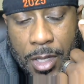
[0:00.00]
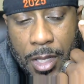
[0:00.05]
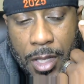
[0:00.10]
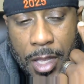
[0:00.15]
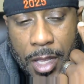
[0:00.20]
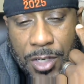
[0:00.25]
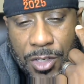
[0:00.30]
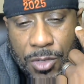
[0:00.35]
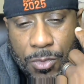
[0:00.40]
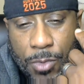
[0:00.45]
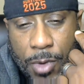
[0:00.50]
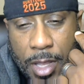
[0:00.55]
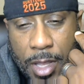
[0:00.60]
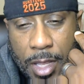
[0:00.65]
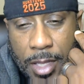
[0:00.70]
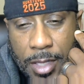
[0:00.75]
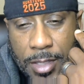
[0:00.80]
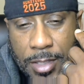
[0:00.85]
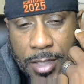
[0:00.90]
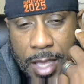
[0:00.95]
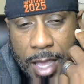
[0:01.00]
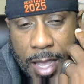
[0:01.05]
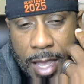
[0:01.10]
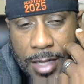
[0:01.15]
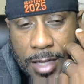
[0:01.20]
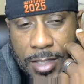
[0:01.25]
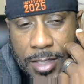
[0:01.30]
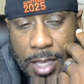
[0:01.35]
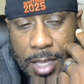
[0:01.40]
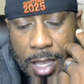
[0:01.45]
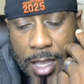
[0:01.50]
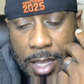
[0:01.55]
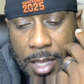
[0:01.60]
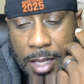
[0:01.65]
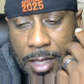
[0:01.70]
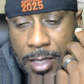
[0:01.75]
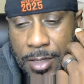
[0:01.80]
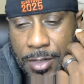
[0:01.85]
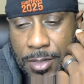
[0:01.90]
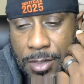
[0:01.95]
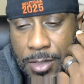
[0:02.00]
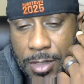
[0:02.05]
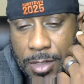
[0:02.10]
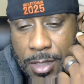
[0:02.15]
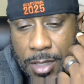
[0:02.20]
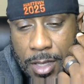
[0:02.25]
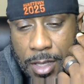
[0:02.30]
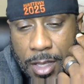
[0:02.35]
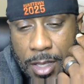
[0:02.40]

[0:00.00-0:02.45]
x-rays, CAT scans,